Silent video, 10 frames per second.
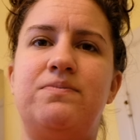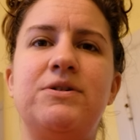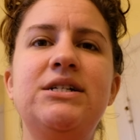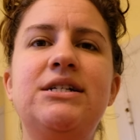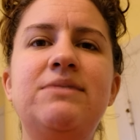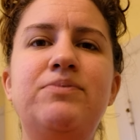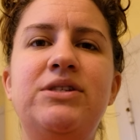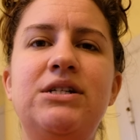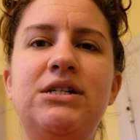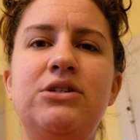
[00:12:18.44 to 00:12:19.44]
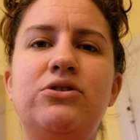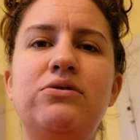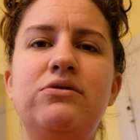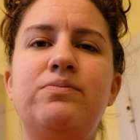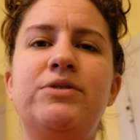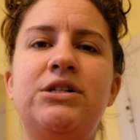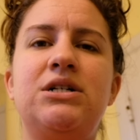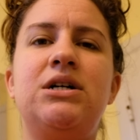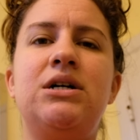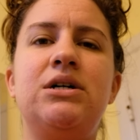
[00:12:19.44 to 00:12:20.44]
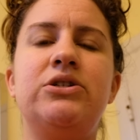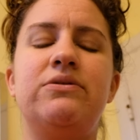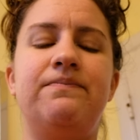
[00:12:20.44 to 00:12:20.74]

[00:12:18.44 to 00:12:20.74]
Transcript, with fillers: I keep saying toothbrush.